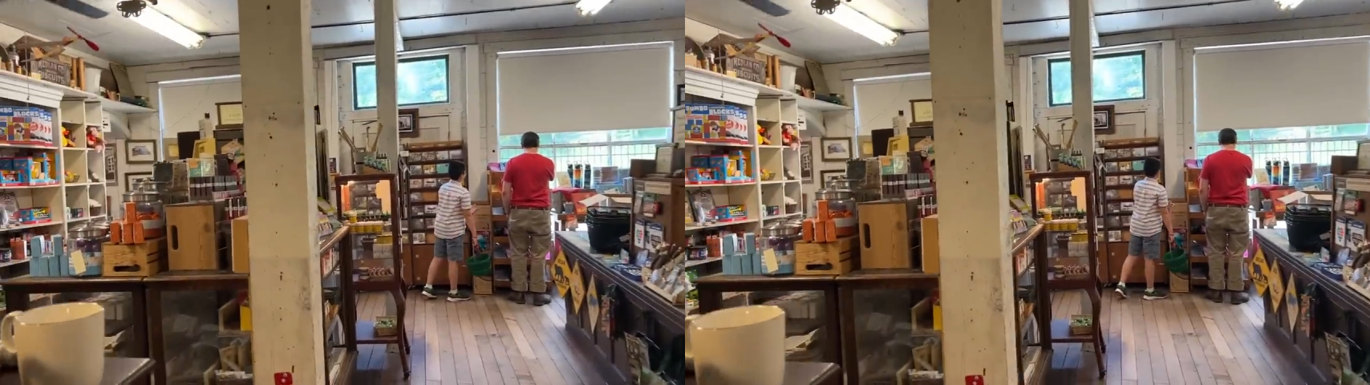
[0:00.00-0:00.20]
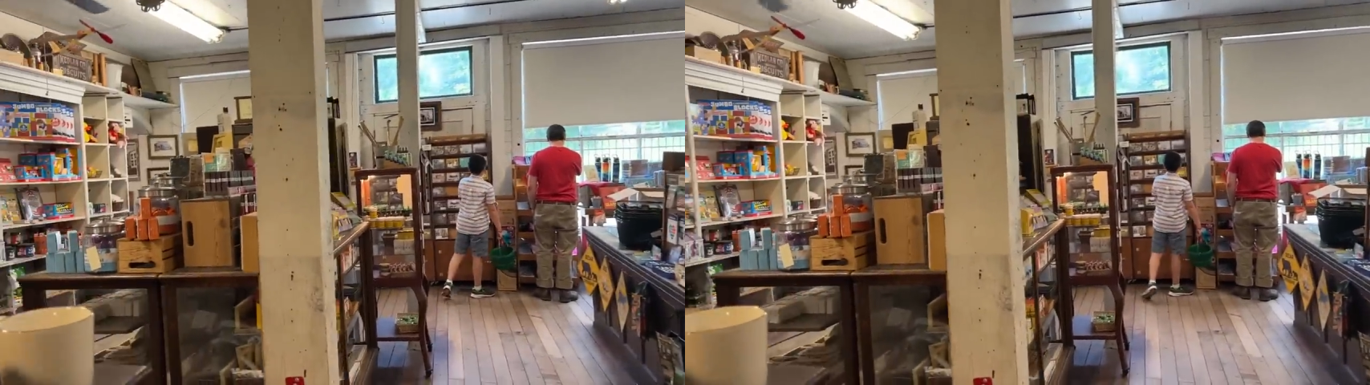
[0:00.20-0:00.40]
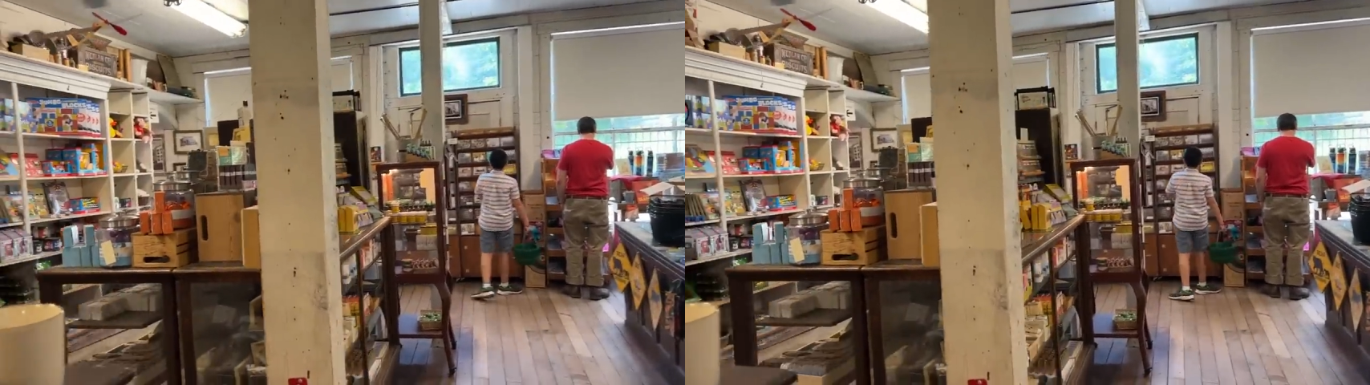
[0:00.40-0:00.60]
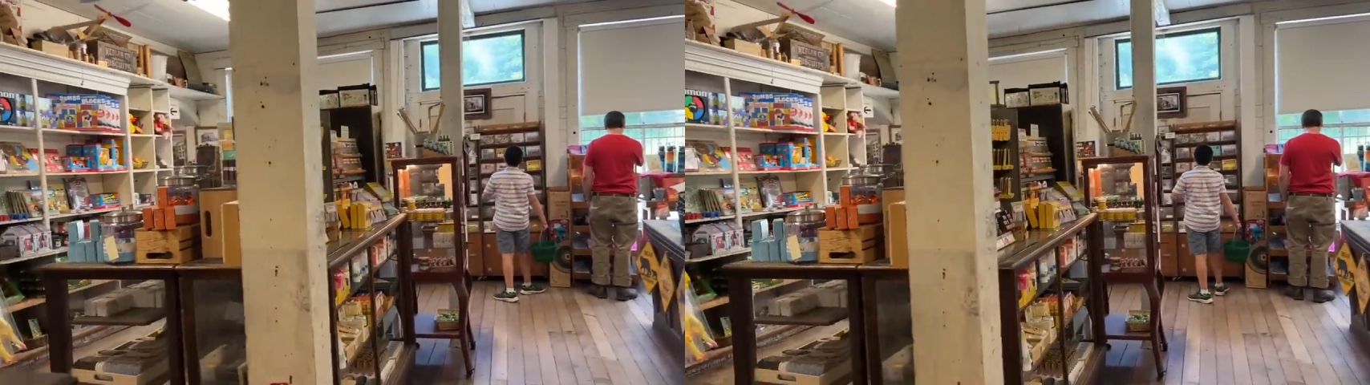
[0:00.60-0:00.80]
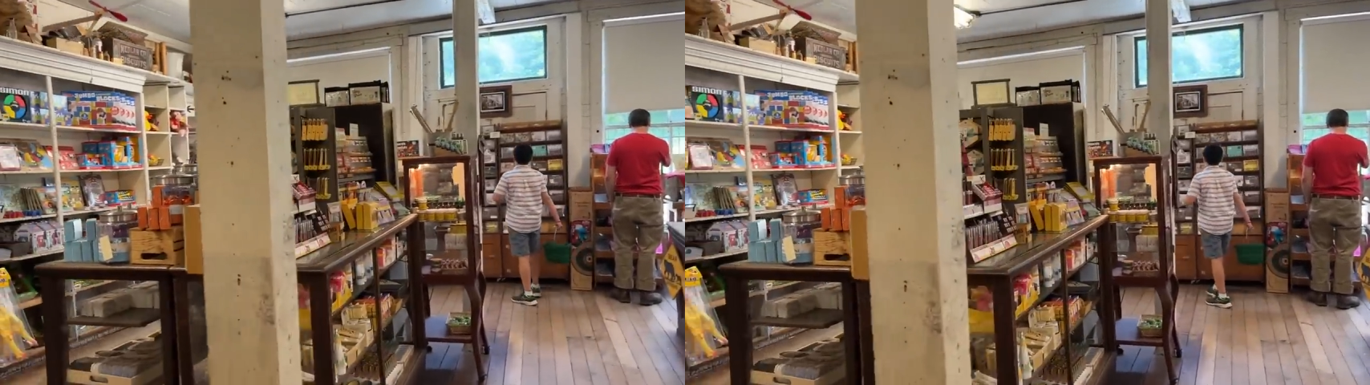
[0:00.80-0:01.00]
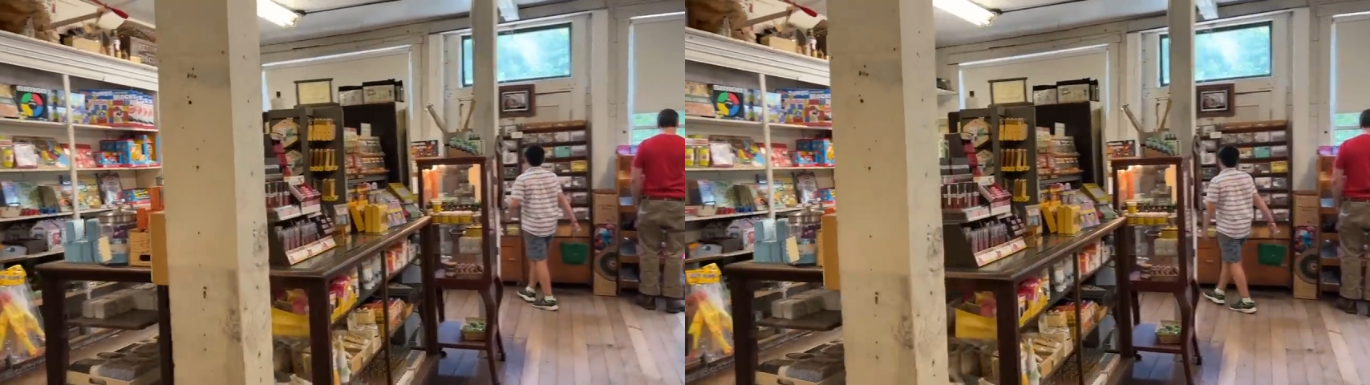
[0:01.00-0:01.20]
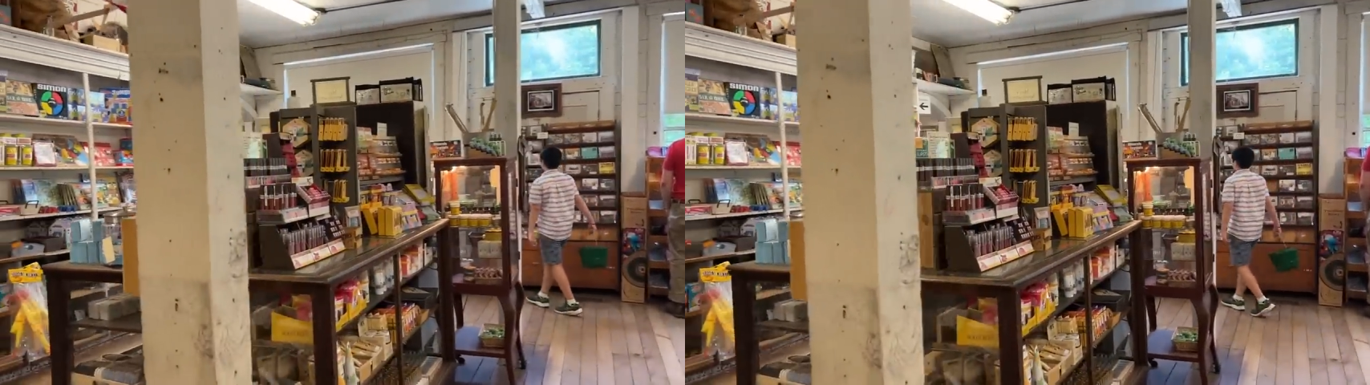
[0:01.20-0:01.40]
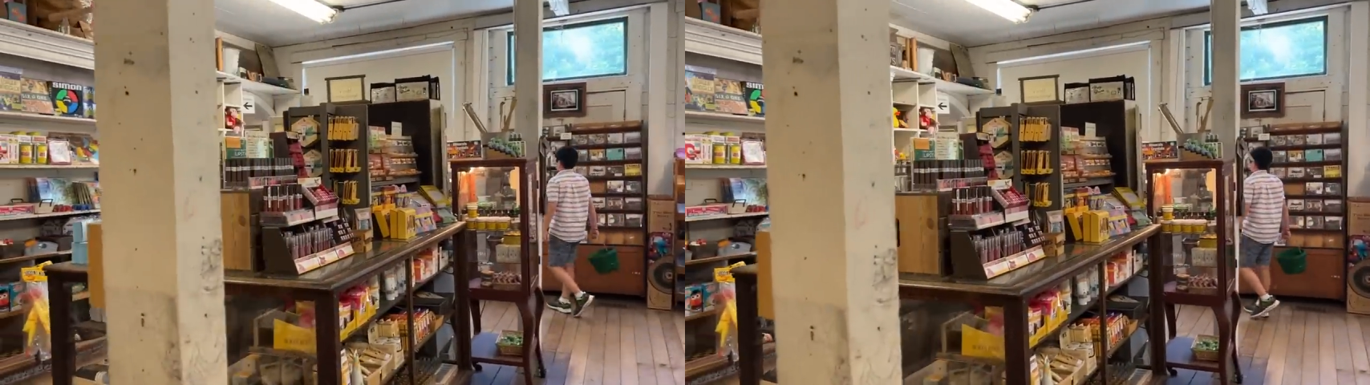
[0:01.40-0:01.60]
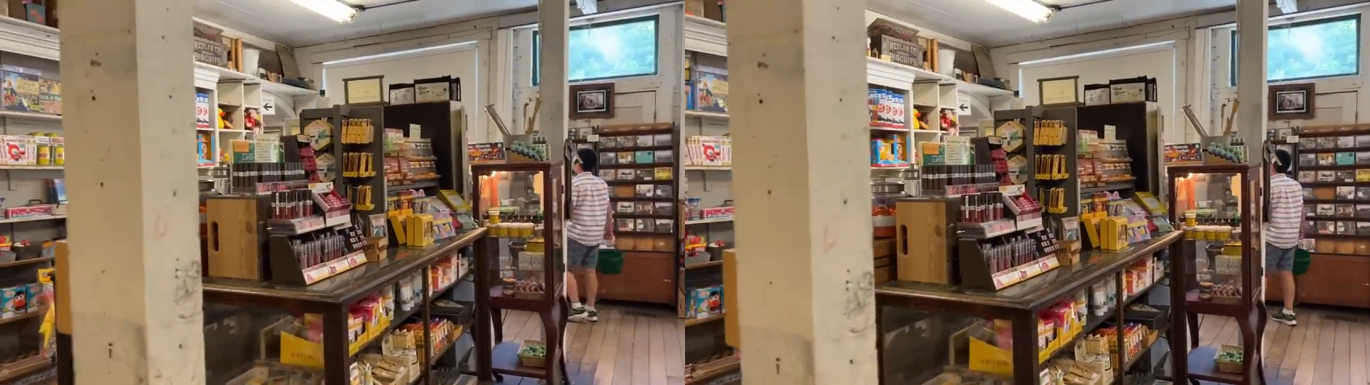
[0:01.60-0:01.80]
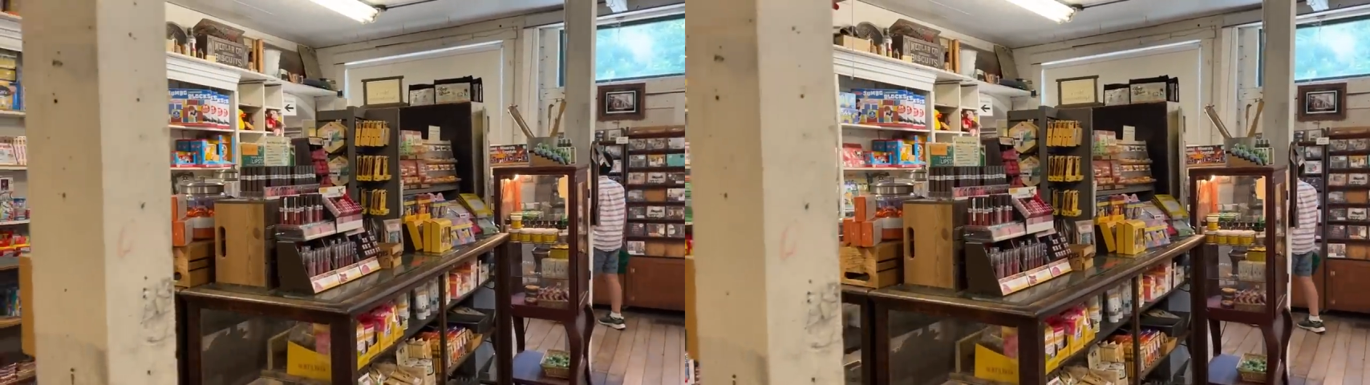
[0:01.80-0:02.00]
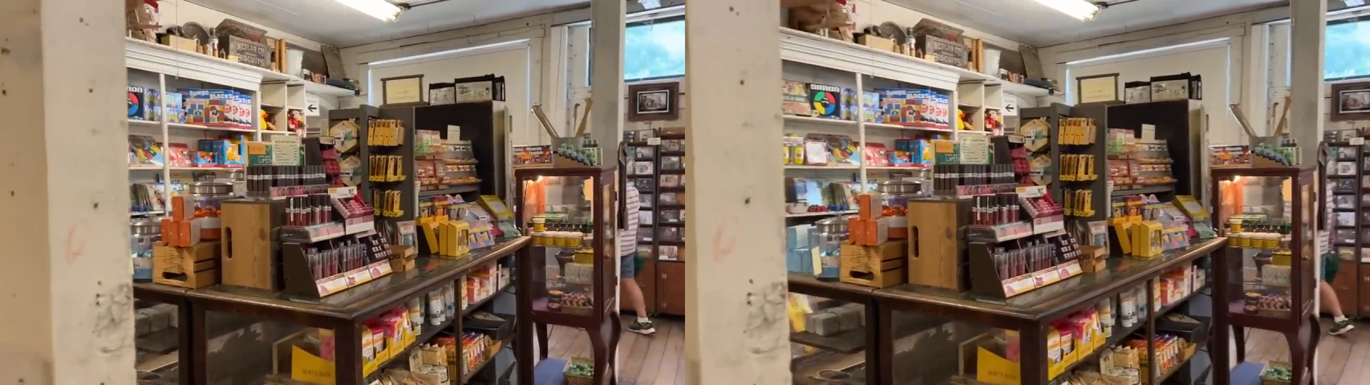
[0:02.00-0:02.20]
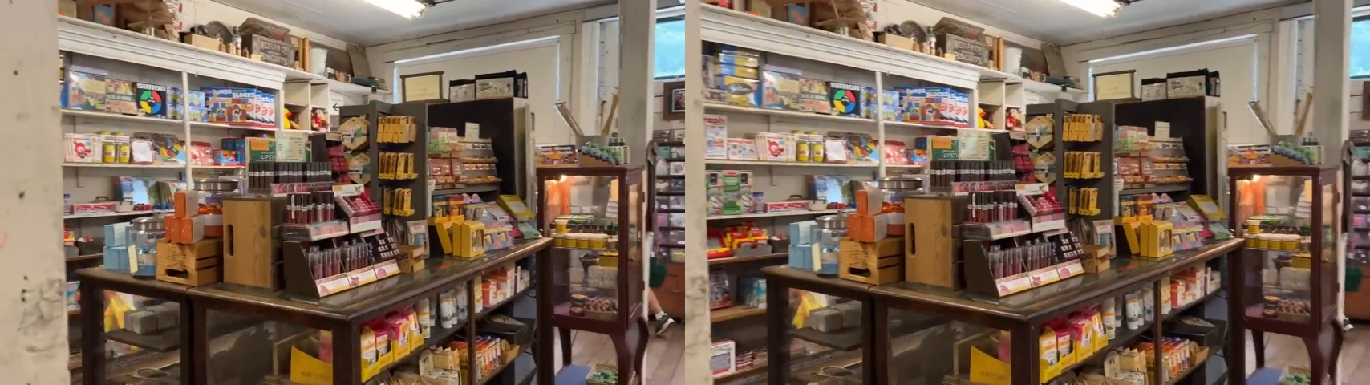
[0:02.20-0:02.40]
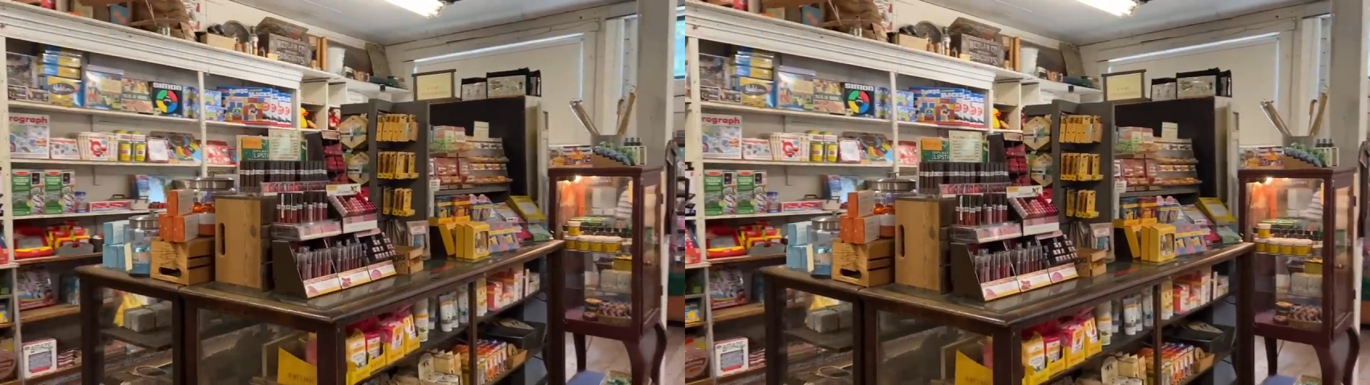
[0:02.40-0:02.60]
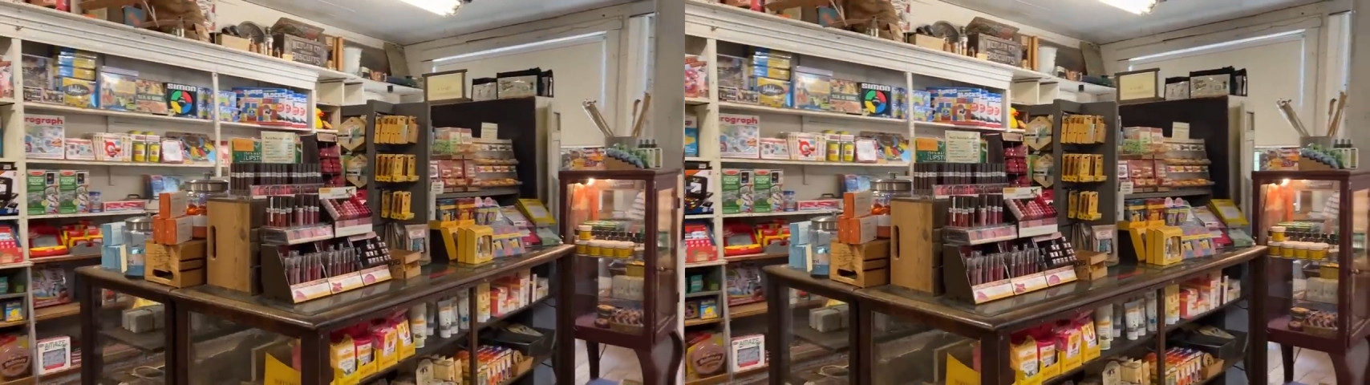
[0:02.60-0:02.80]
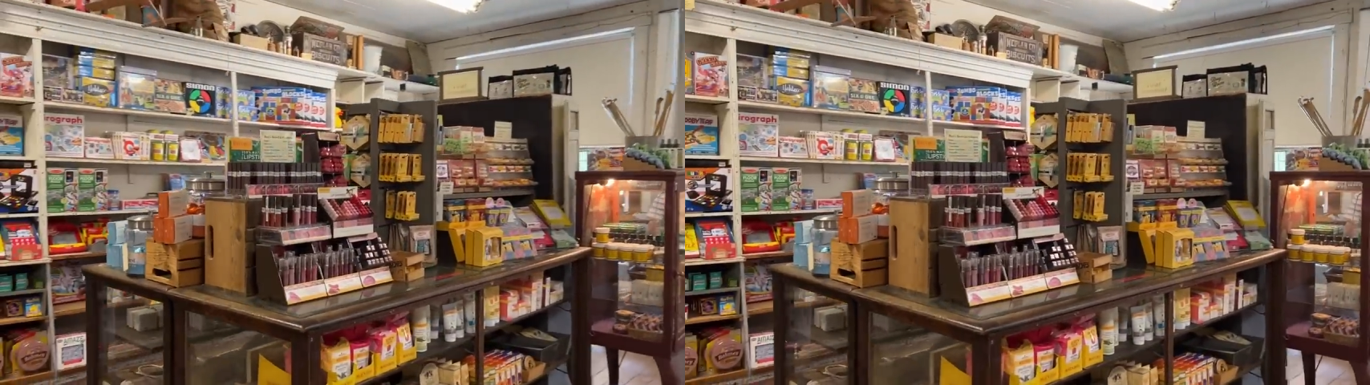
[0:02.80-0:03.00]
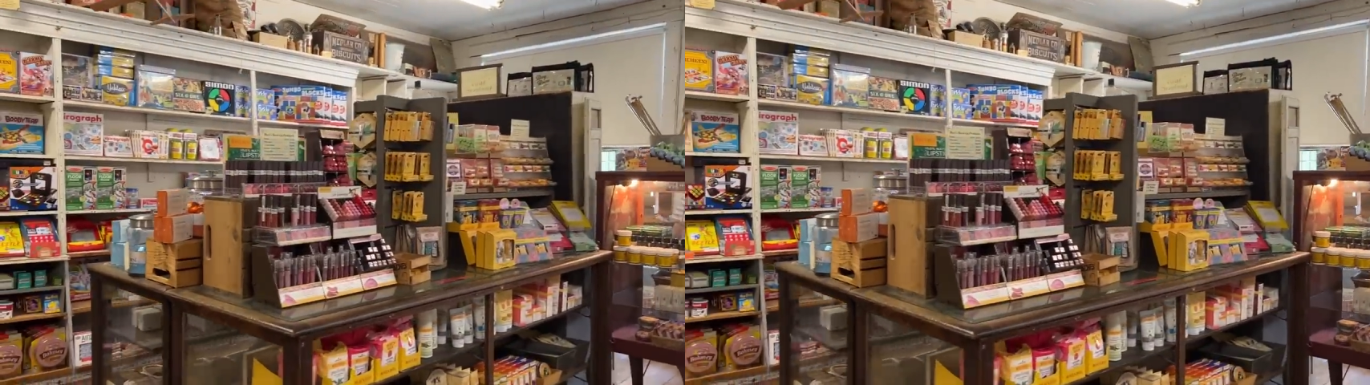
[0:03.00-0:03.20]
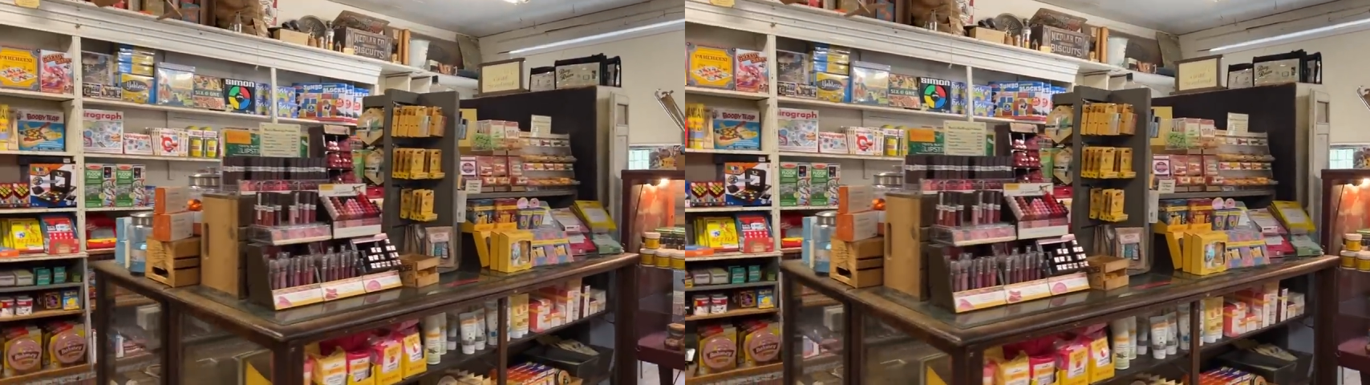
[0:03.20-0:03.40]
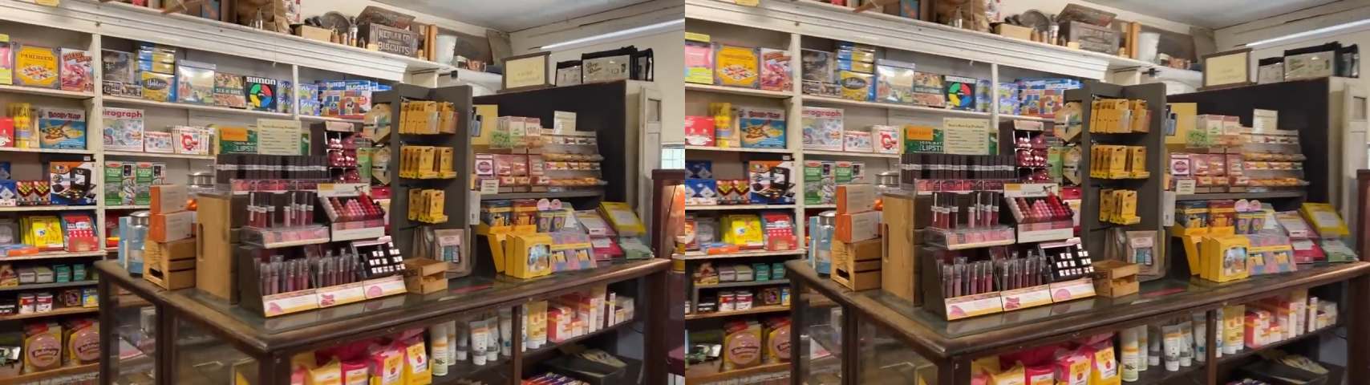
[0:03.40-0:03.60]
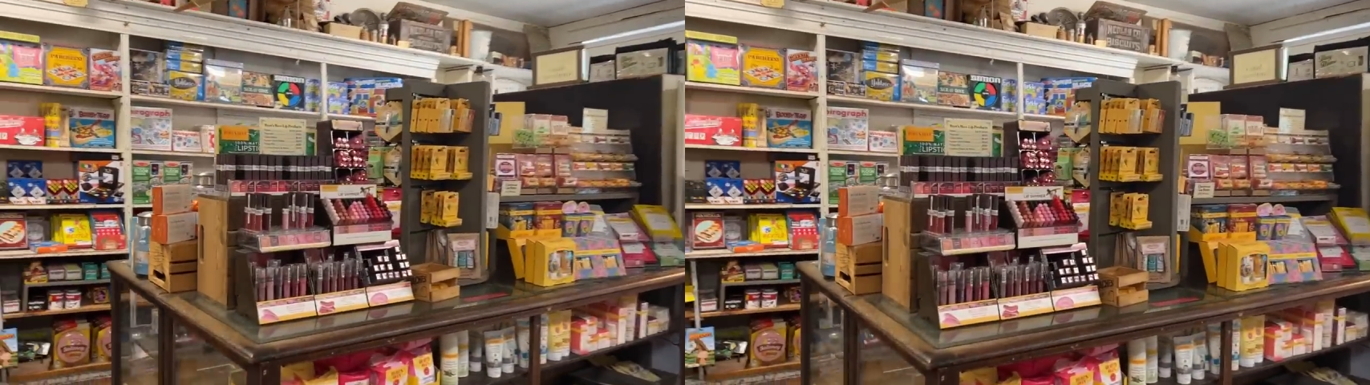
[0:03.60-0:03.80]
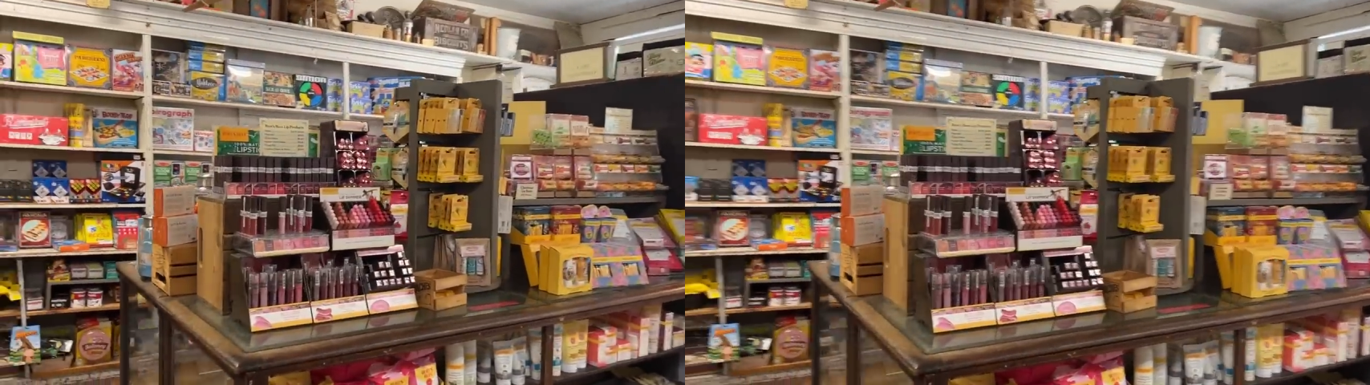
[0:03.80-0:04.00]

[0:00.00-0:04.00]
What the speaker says: (no speaker visible)